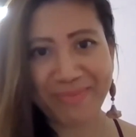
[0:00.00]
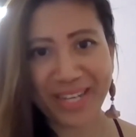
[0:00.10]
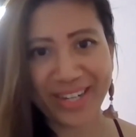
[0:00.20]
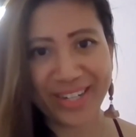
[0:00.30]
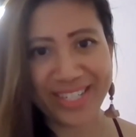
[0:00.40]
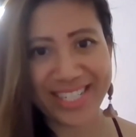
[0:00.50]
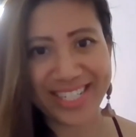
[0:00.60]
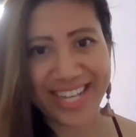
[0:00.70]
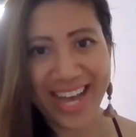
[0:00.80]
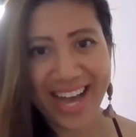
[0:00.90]

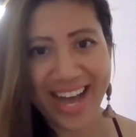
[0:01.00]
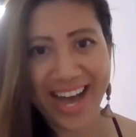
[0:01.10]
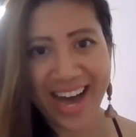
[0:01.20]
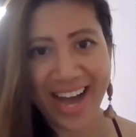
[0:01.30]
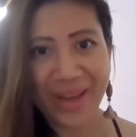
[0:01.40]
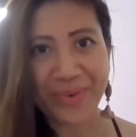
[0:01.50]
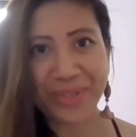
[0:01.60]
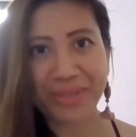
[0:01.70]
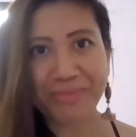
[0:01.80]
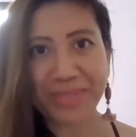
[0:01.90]
because I
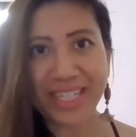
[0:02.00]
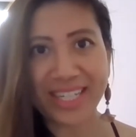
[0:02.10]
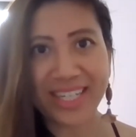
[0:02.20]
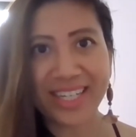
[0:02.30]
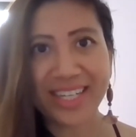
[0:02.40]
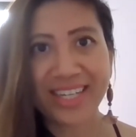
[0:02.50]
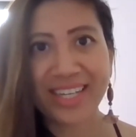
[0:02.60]
will be